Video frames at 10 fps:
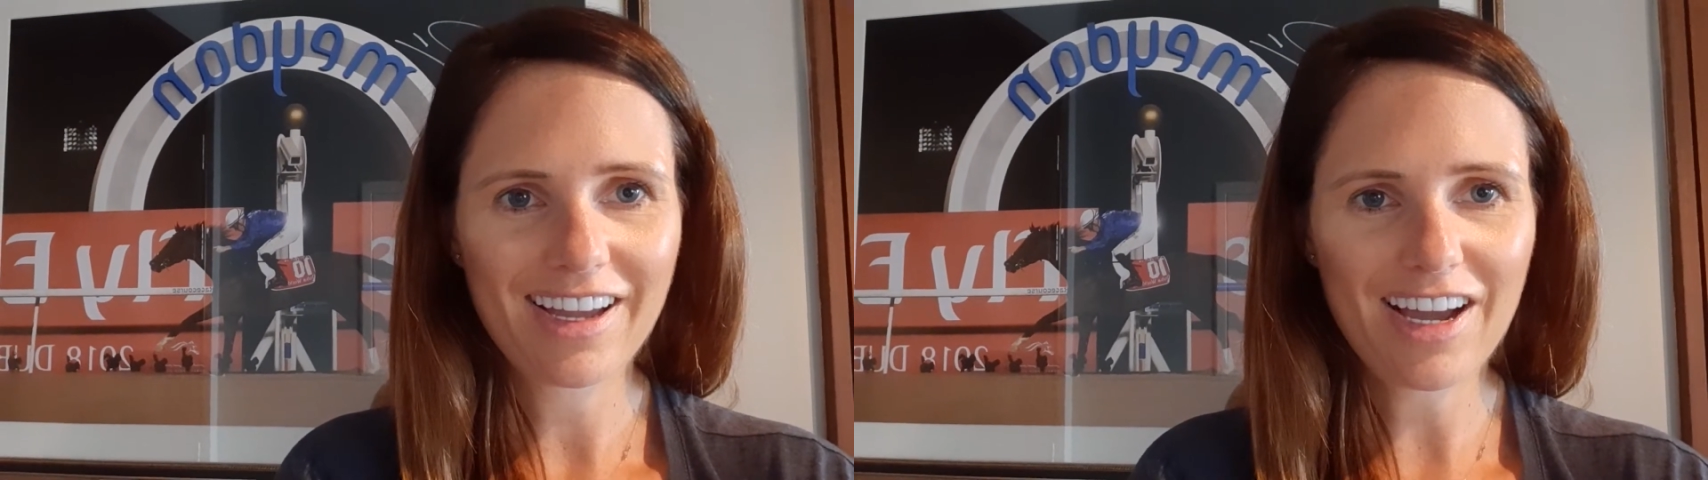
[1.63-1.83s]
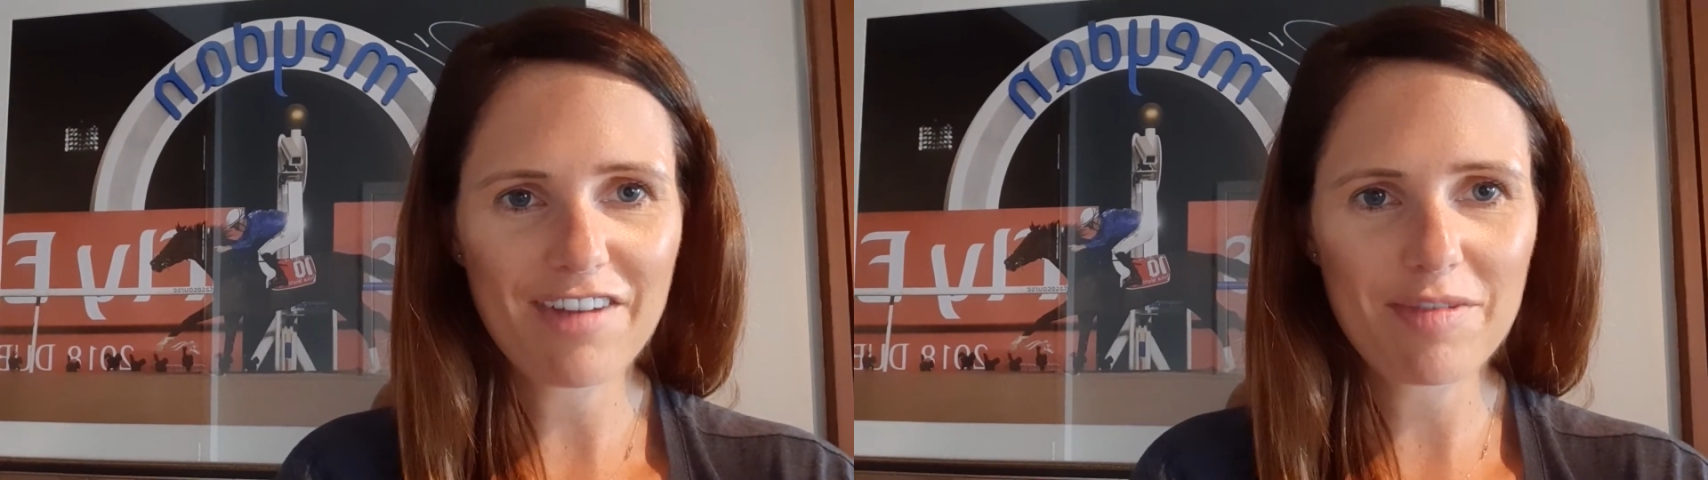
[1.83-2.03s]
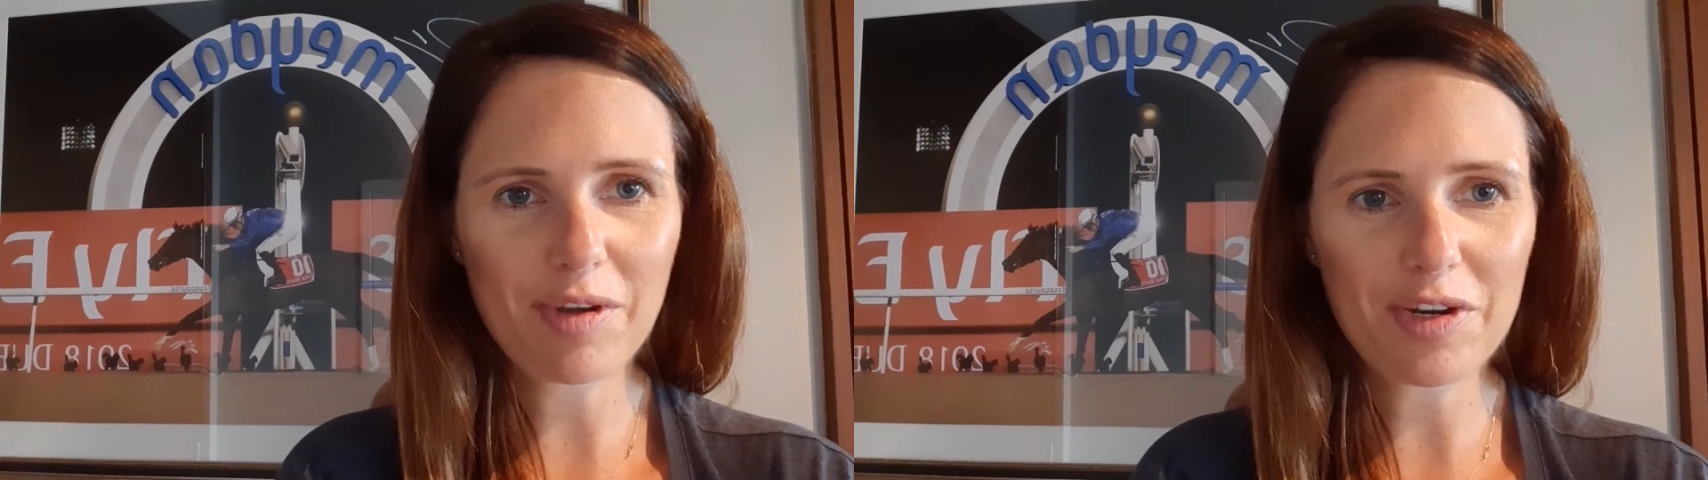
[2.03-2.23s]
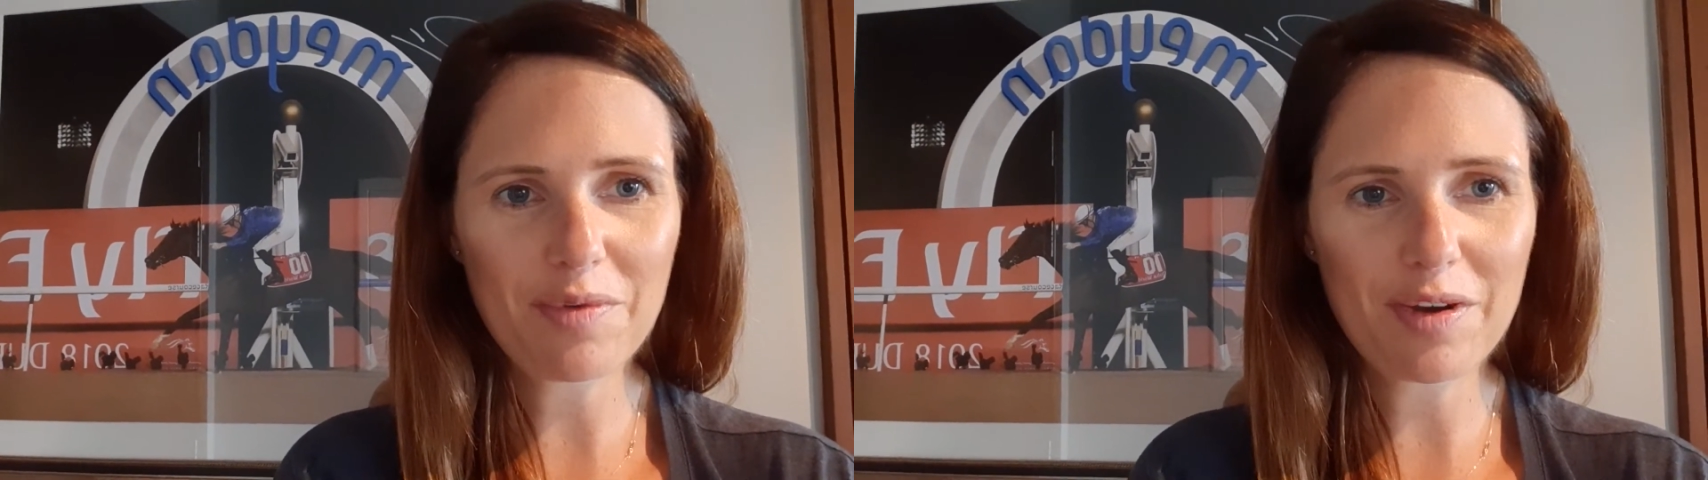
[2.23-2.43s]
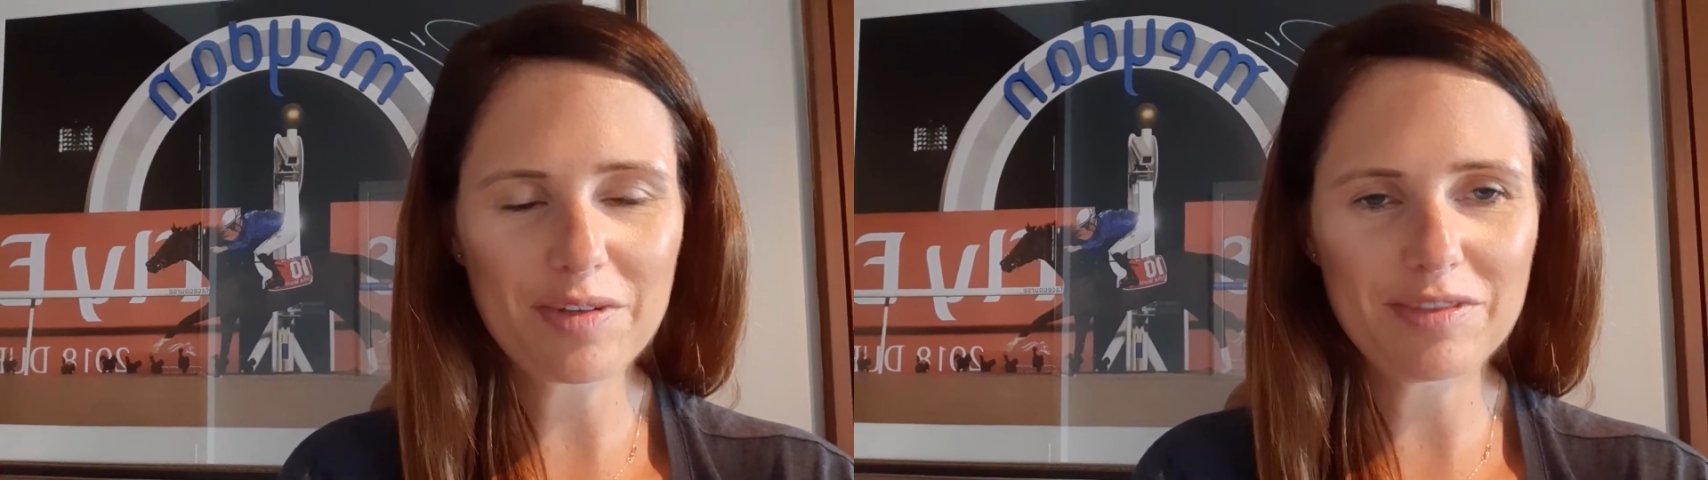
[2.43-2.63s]
Hi everybody,
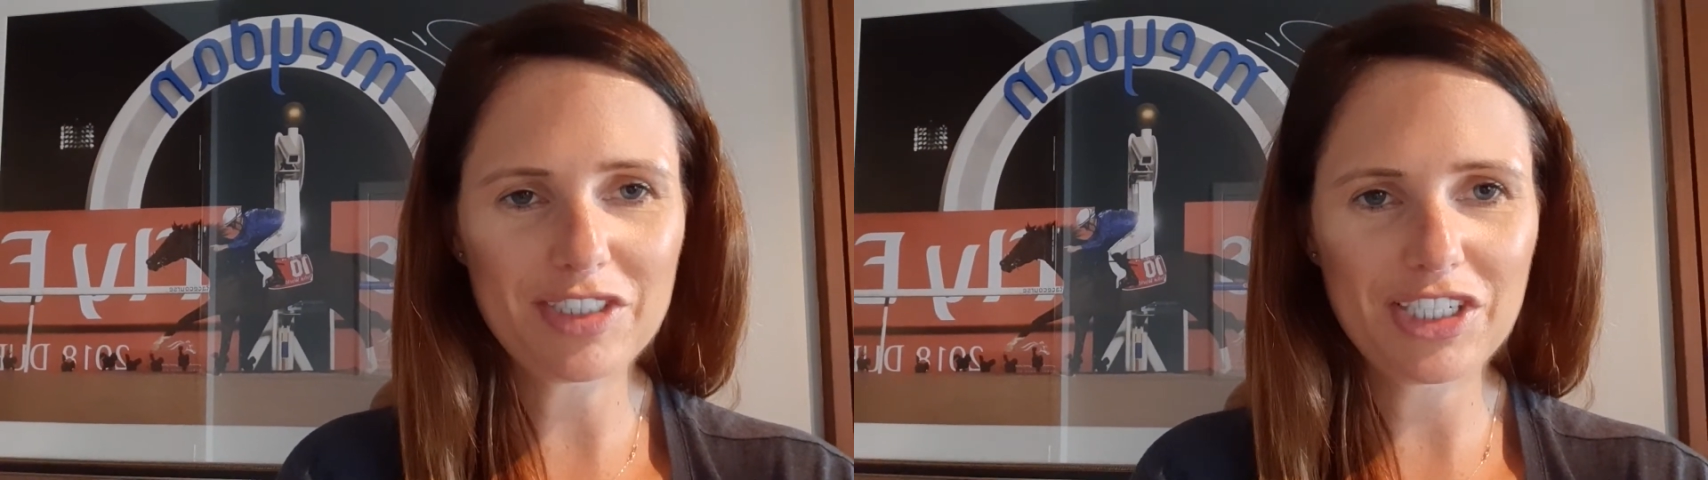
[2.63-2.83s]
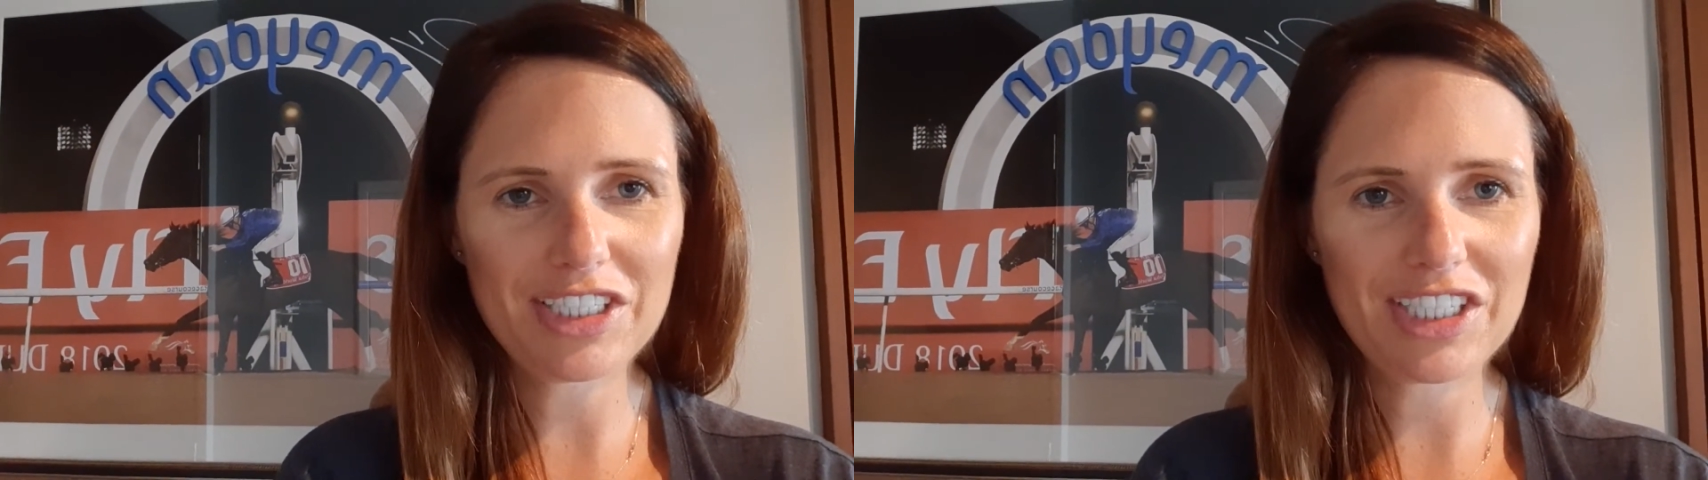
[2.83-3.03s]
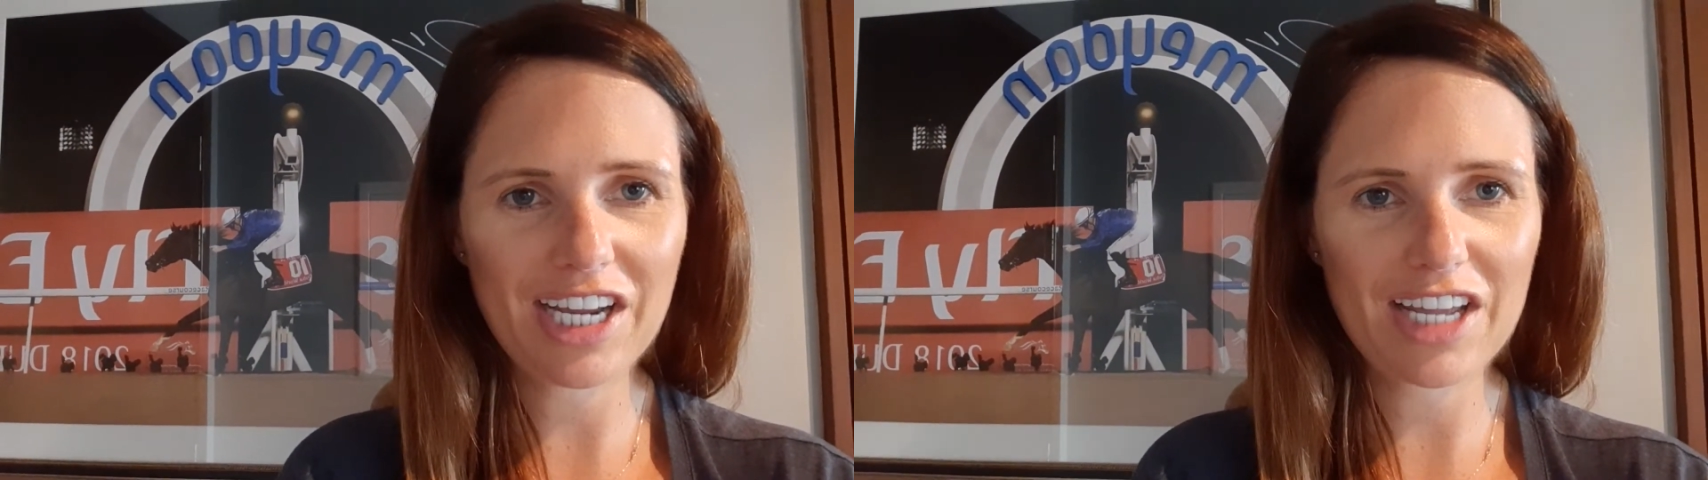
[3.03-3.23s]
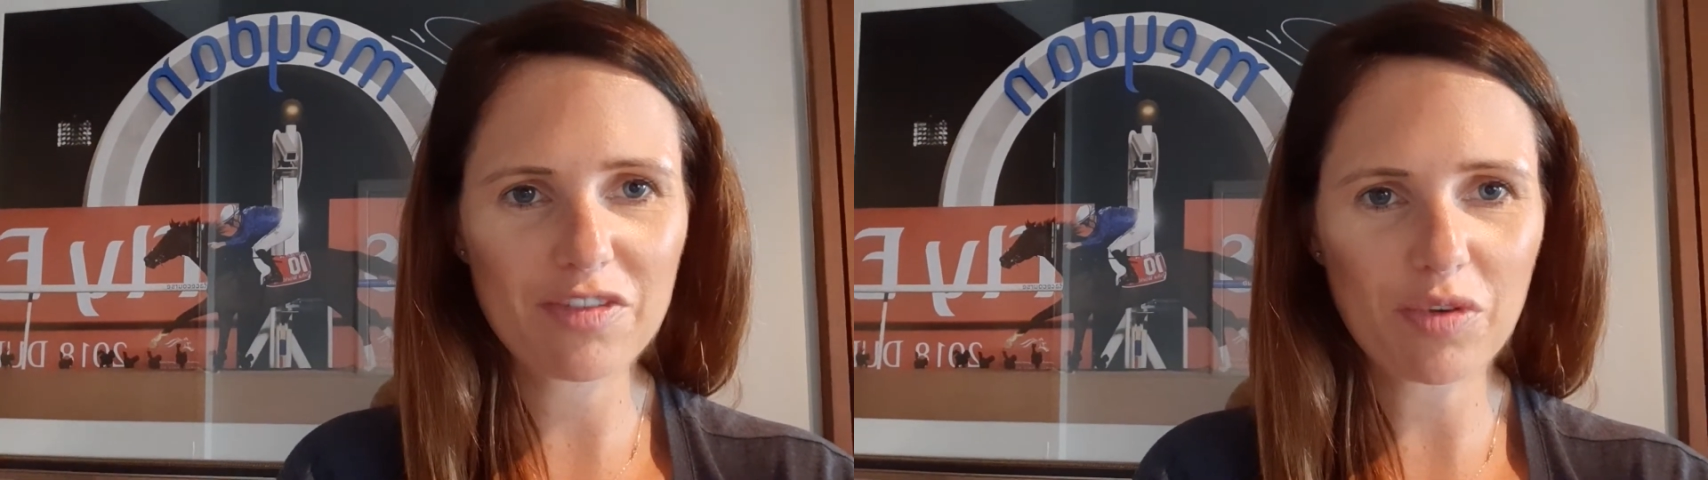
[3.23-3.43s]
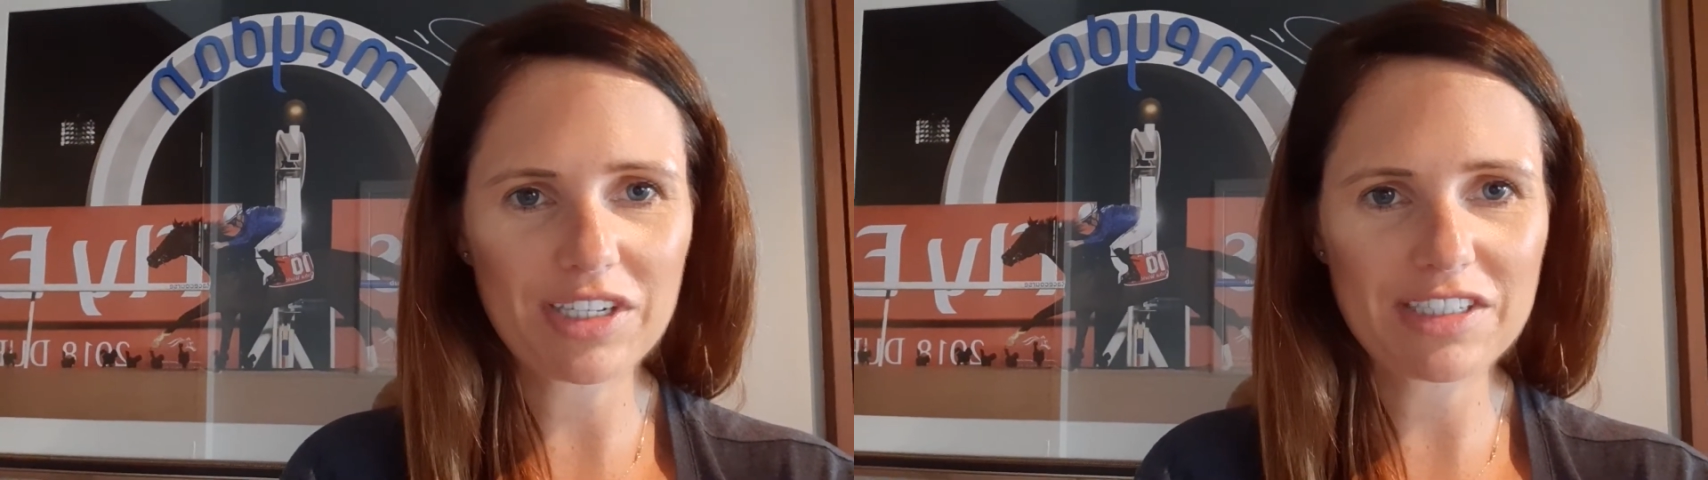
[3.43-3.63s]
welcome to GG ahead
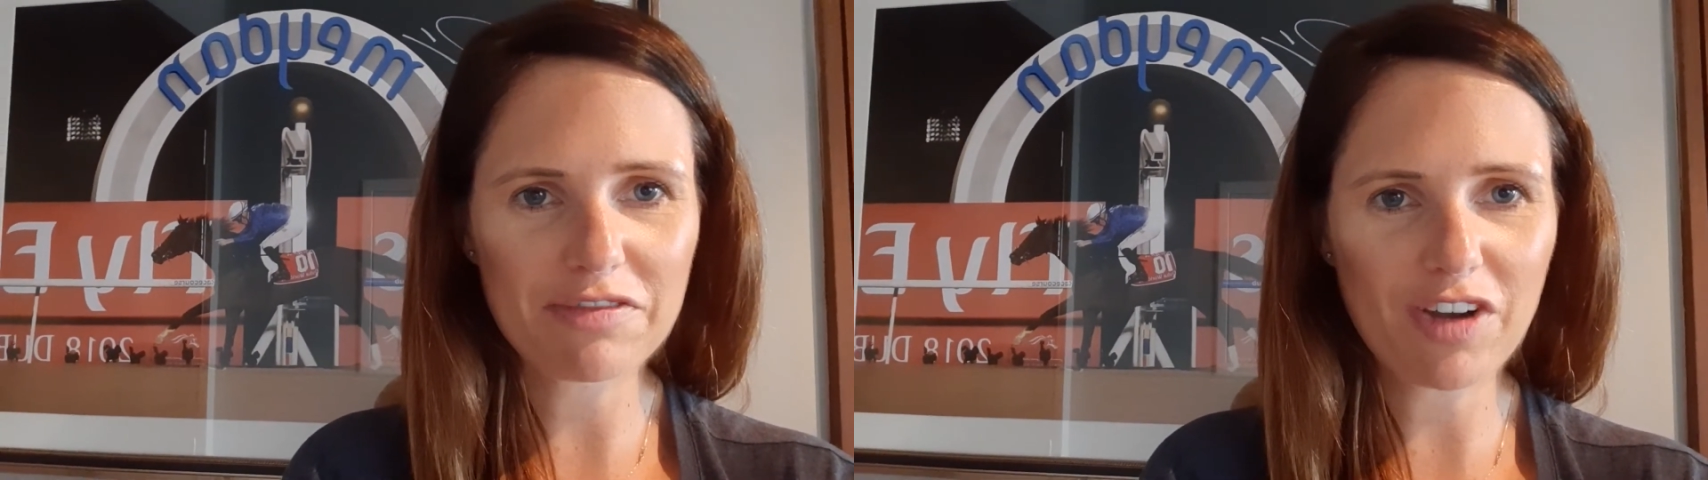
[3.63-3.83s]
of what is the